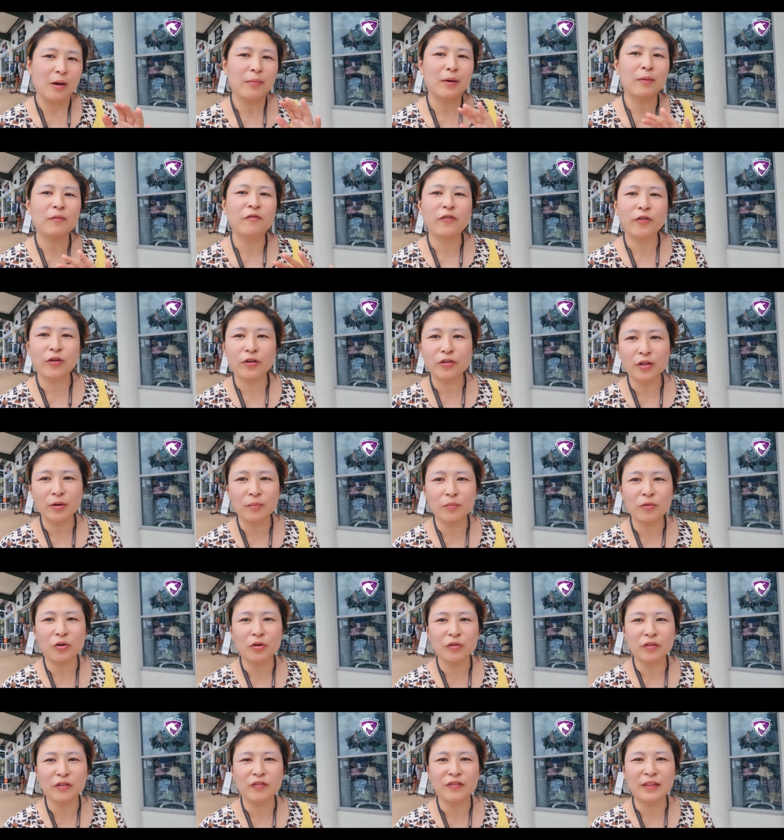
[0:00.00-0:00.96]
But
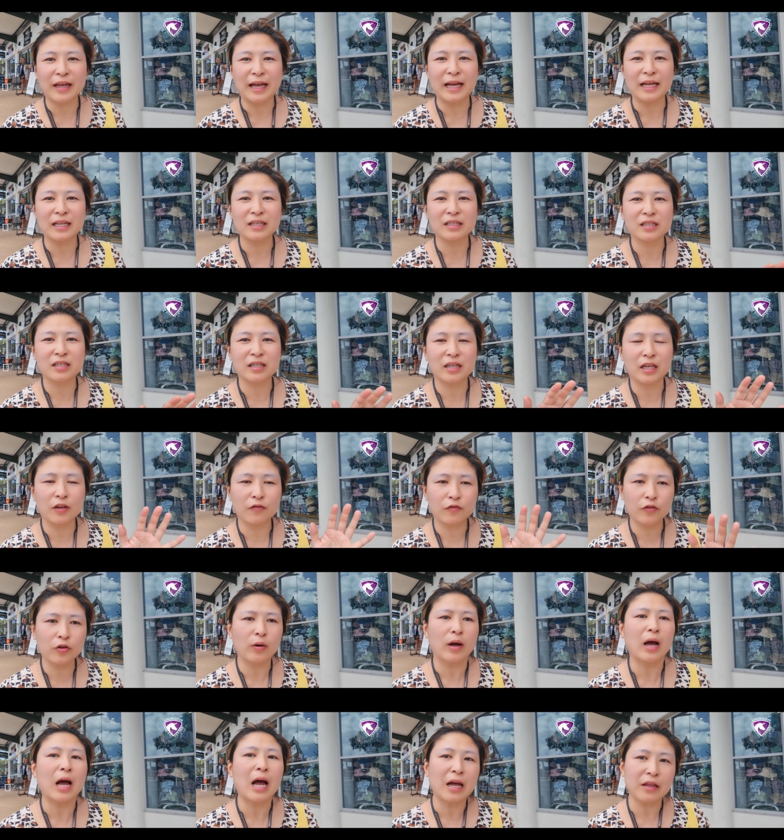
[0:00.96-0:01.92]
furthermore than that, if
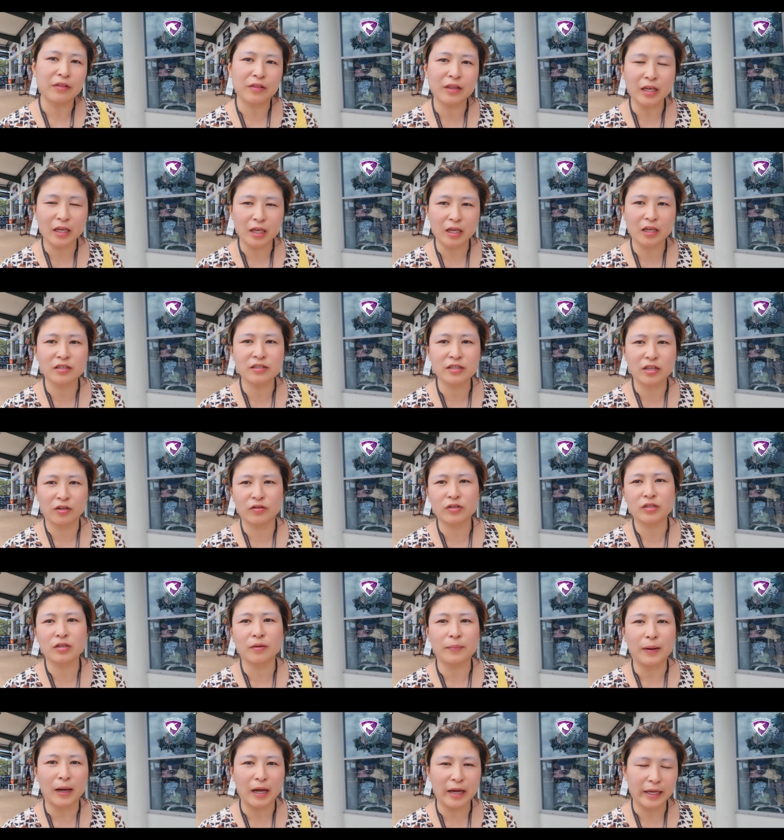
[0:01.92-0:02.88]
you are thinking
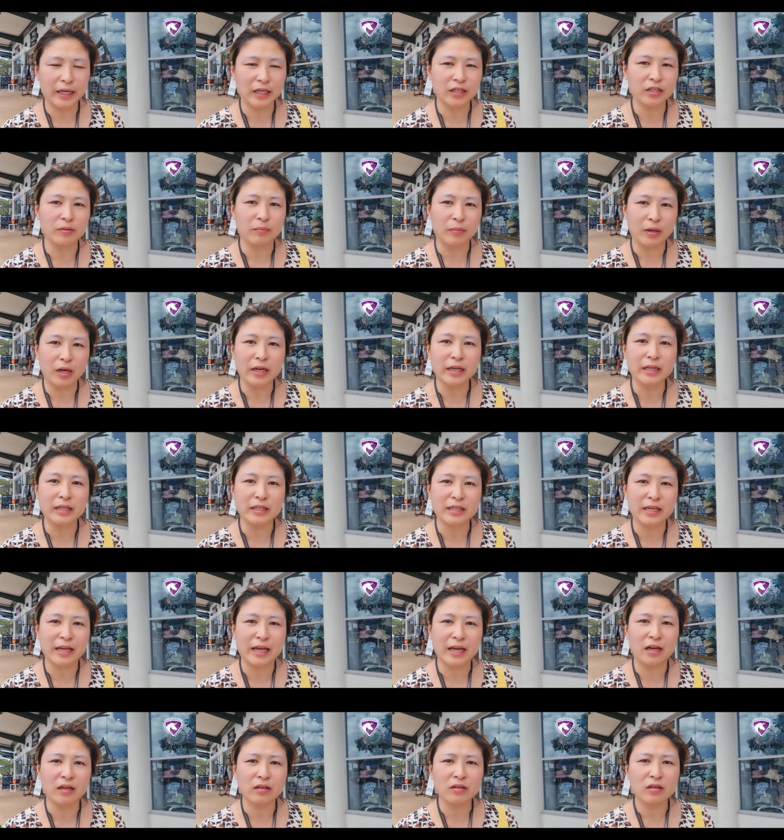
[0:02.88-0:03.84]
seriously buying in the mining
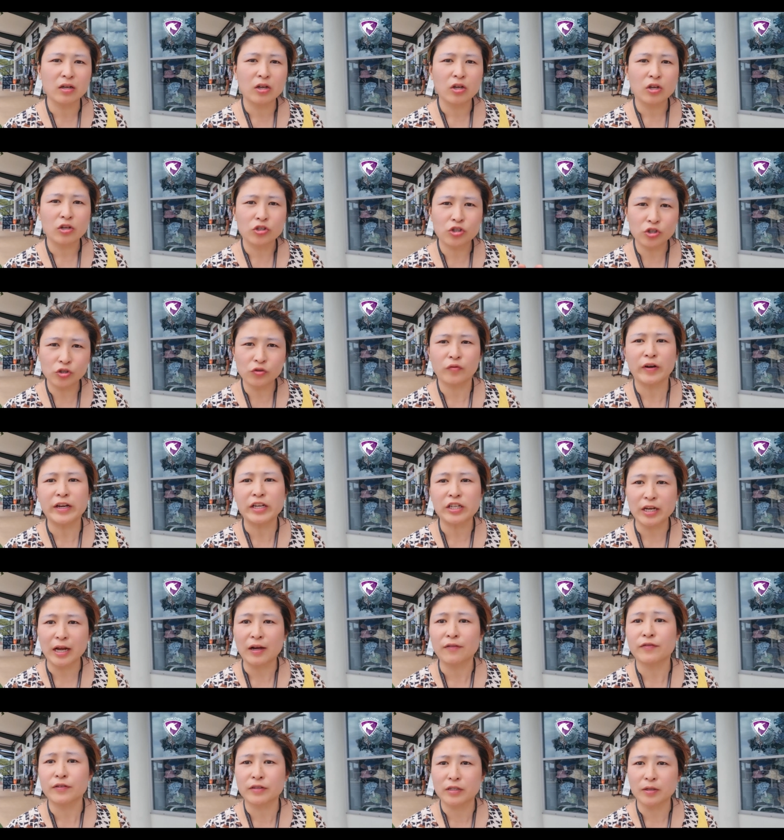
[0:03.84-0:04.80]
town, do reach
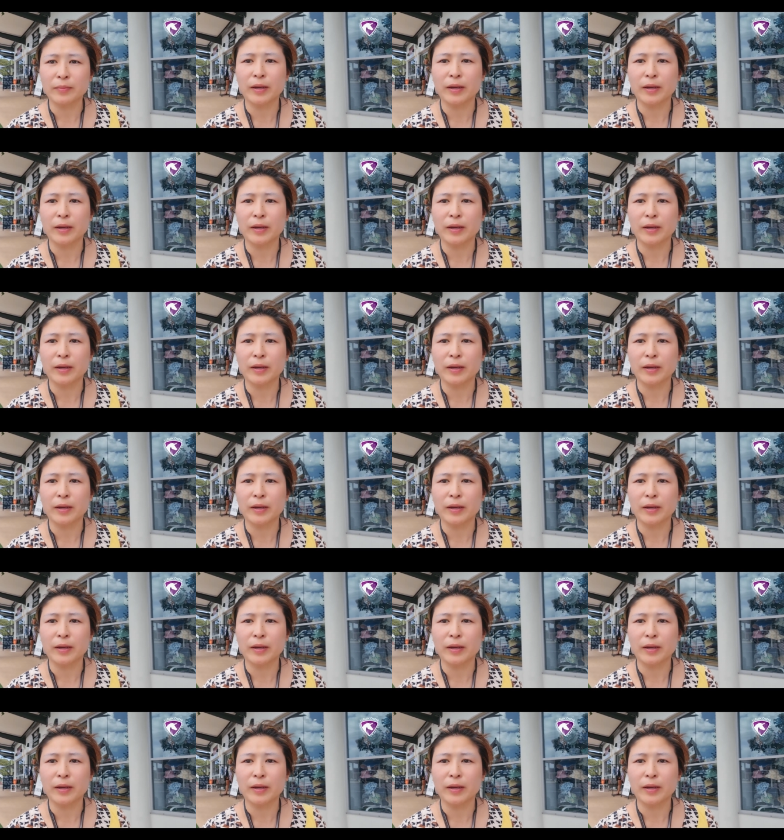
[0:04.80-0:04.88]
out for